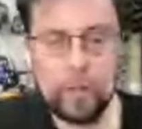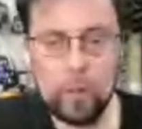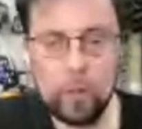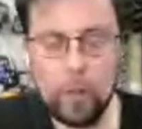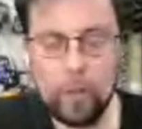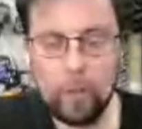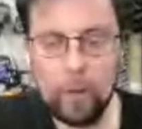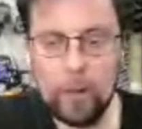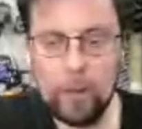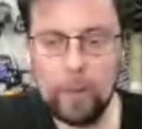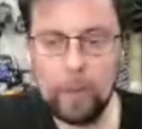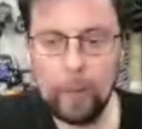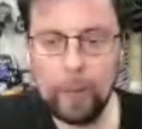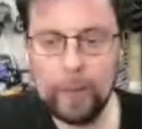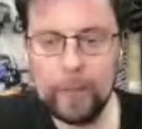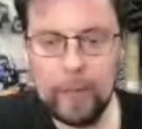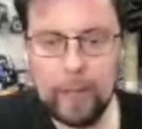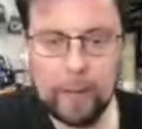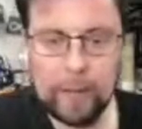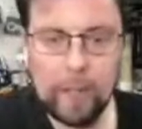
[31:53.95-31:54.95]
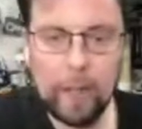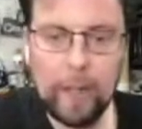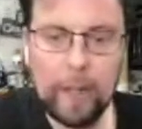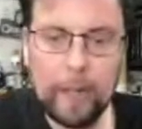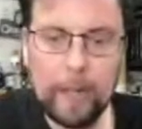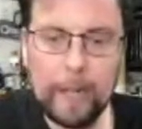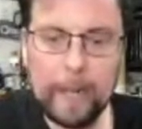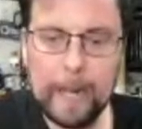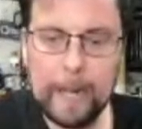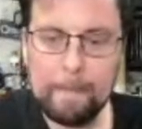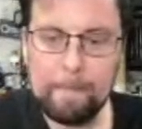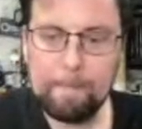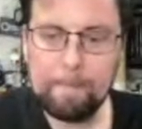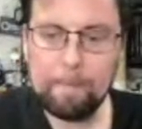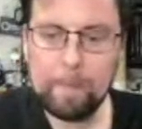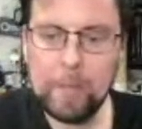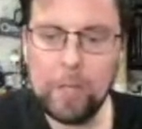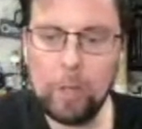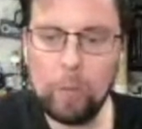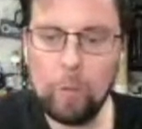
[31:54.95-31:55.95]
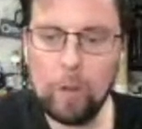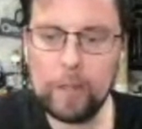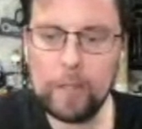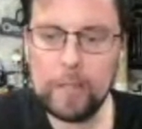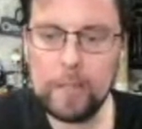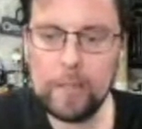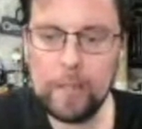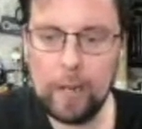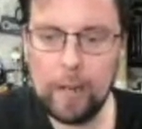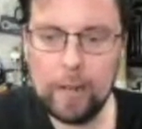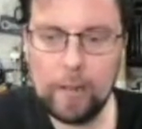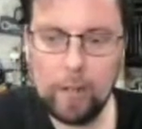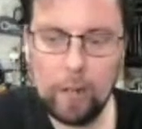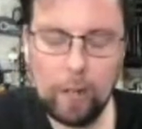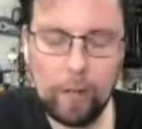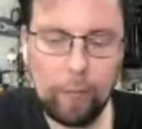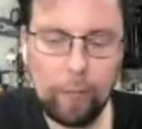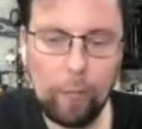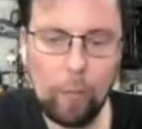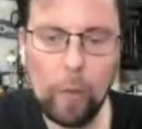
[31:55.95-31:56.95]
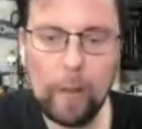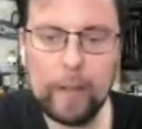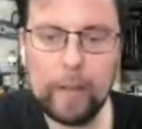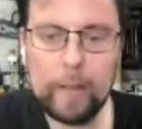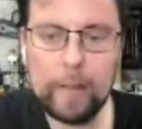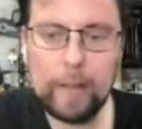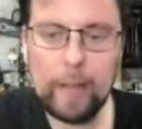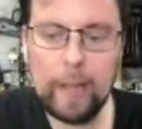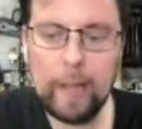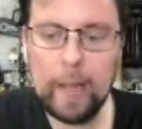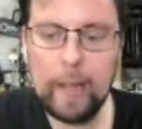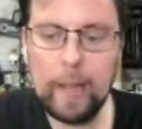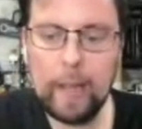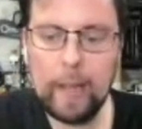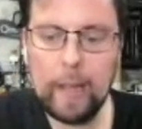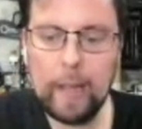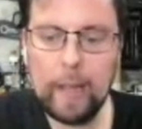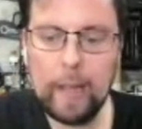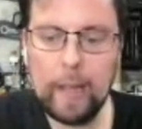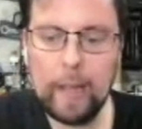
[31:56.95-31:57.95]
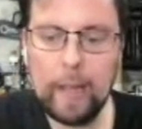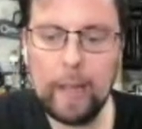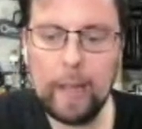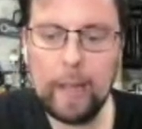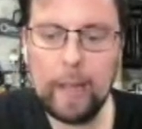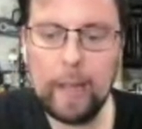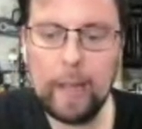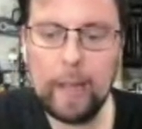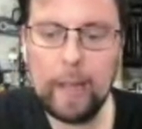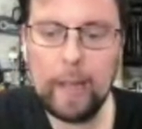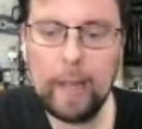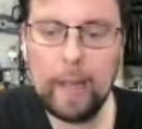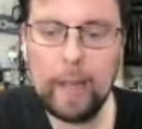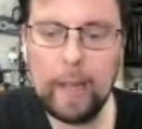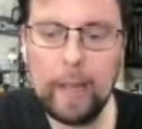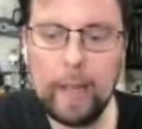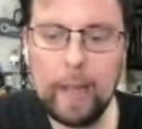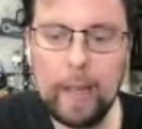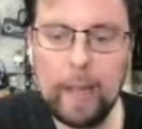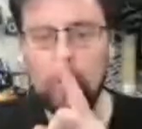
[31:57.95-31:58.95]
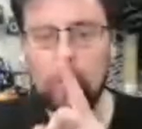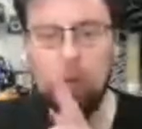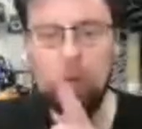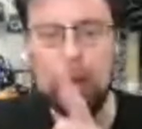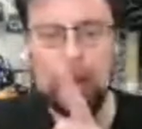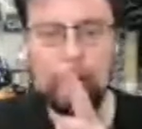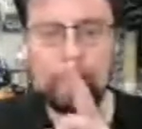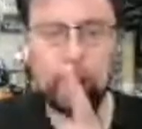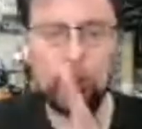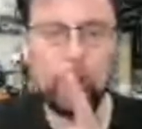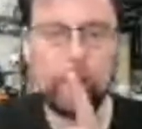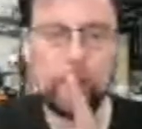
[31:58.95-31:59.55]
as you quite right, but you want to start off with the rotor arm